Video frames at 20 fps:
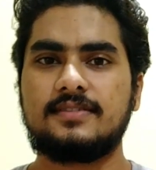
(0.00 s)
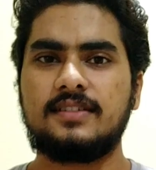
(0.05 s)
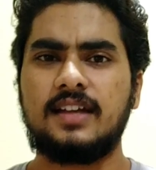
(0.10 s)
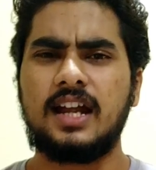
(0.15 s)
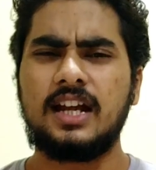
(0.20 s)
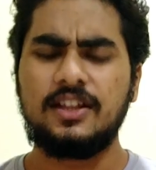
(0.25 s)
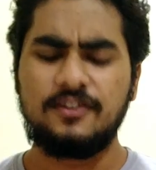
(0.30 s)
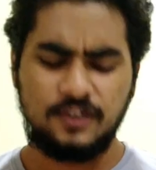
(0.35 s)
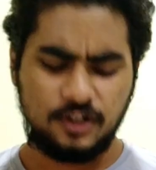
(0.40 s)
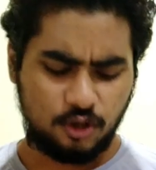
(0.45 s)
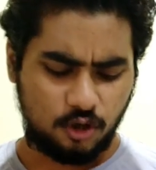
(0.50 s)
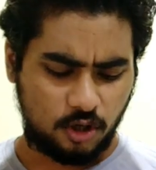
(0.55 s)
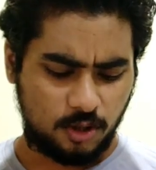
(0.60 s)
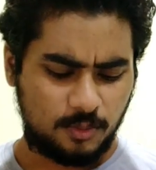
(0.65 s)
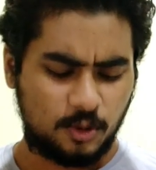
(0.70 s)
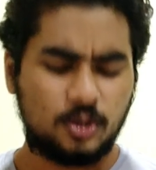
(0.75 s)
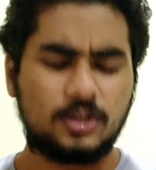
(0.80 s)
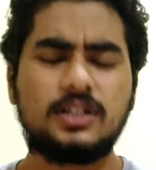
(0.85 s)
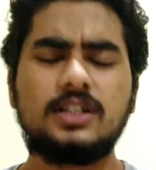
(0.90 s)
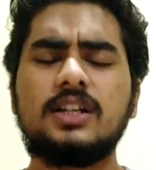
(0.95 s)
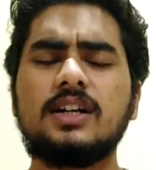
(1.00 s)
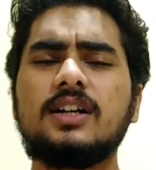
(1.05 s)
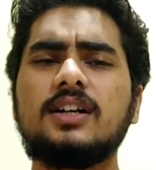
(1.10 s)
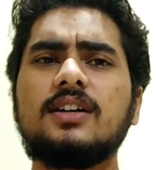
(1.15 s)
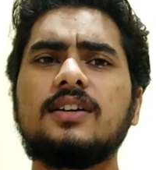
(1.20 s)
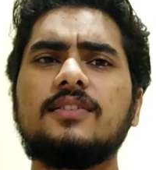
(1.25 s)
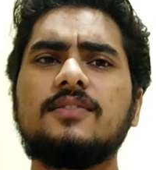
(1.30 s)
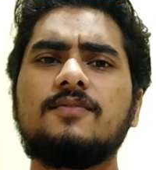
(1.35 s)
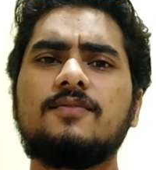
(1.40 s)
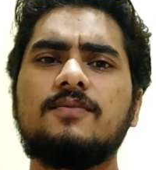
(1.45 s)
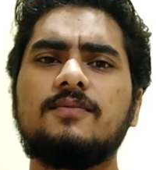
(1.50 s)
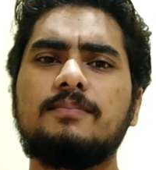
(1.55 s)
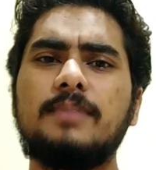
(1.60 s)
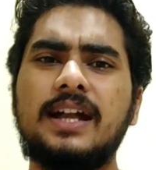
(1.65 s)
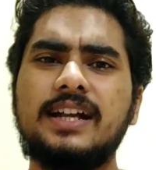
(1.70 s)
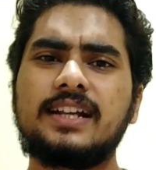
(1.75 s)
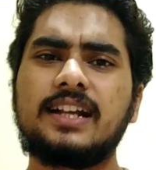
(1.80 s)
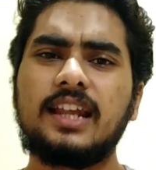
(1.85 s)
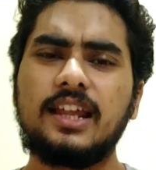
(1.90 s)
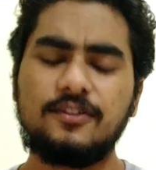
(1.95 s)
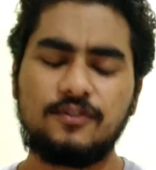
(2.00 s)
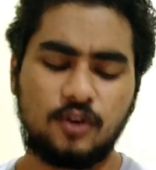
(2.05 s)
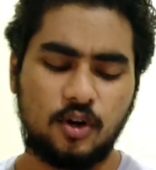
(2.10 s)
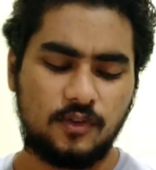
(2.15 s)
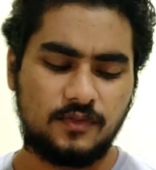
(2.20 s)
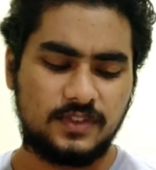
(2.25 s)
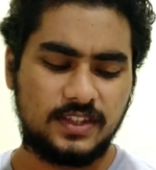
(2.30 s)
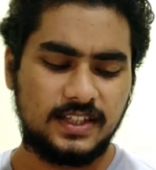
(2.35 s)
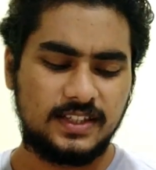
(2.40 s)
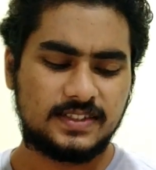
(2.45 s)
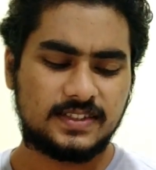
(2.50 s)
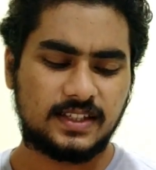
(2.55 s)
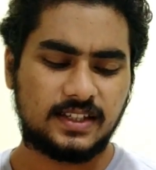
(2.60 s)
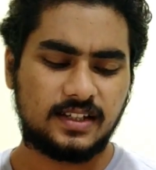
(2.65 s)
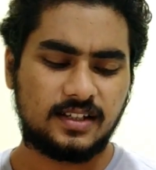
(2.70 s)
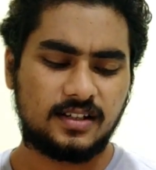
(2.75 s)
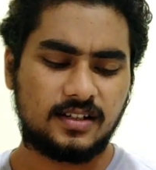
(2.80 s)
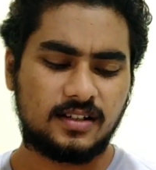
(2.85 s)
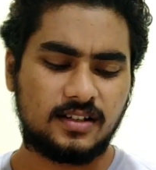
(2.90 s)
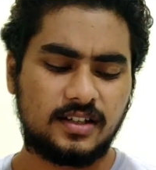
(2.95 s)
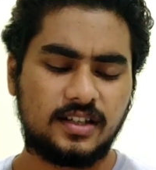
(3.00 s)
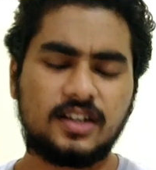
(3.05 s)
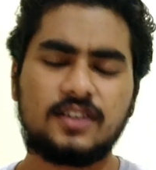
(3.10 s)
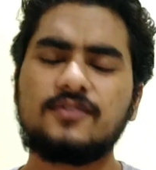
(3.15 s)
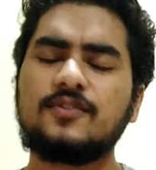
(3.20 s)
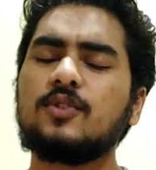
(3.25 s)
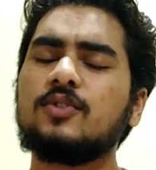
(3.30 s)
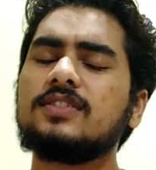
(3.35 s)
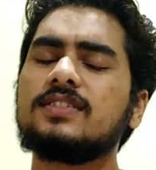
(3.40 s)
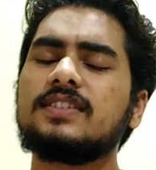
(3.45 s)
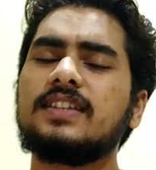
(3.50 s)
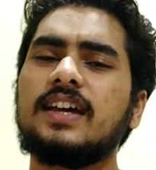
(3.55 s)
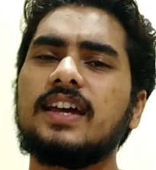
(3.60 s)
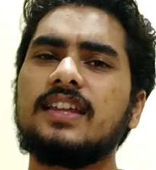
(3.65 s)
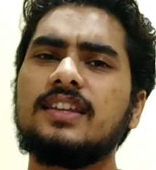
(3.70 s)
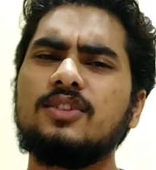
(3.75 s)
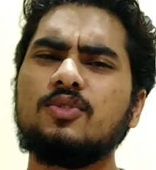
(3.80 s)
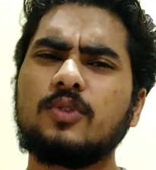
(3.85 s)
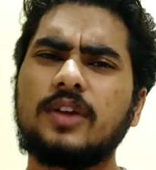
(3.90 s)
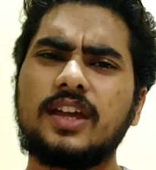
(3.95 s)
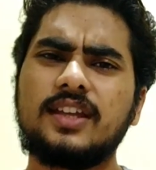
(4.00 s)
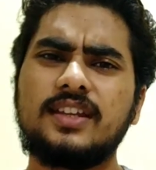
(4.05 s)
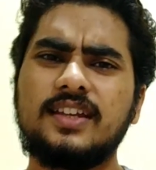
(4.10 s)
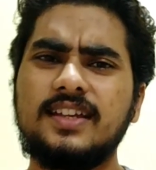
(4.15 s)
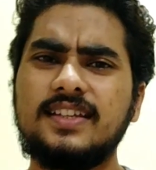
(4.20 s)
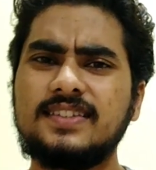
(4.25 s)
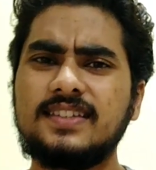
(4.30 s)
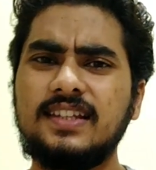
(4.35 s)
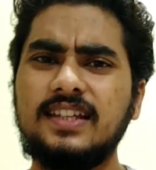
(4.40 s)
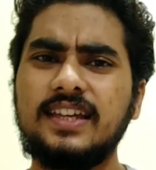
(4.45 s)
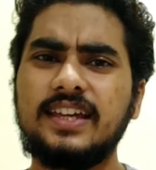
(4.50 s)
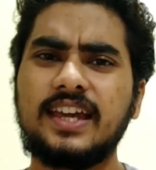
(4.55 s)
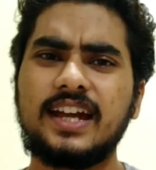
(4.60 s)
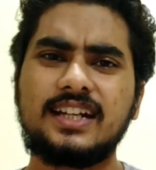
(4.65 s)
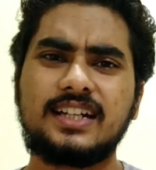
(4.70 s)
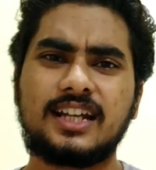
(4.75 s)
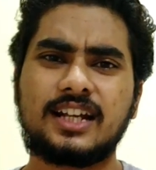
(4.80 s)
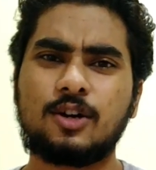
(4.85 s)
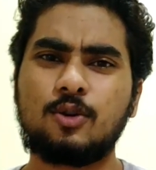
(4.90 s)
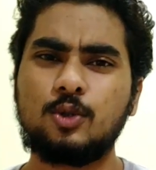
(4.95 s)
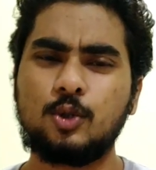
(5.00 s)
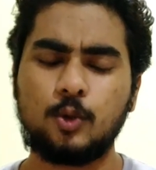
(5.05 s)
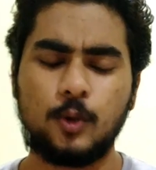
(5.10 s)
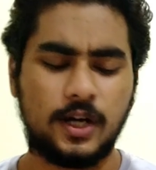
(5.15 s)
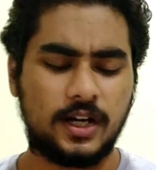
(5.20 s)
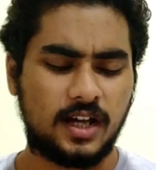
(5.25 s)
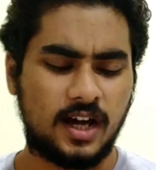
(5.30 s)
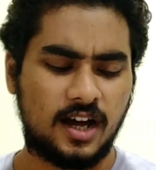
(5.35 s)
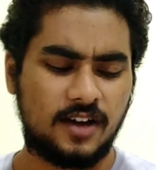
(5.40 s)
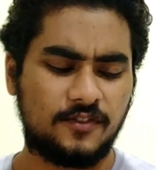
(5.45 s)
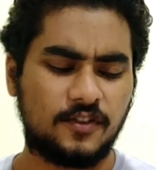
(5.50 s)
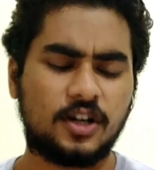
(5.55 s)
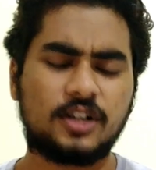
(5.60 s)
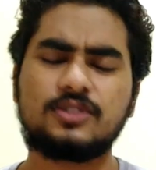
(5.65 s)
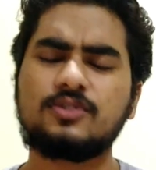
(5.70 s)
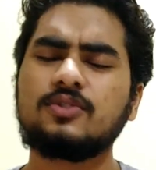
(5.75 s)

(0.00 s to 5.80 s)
And if you talk about the battery life of these earphones, then you can easily get around 2.5 hours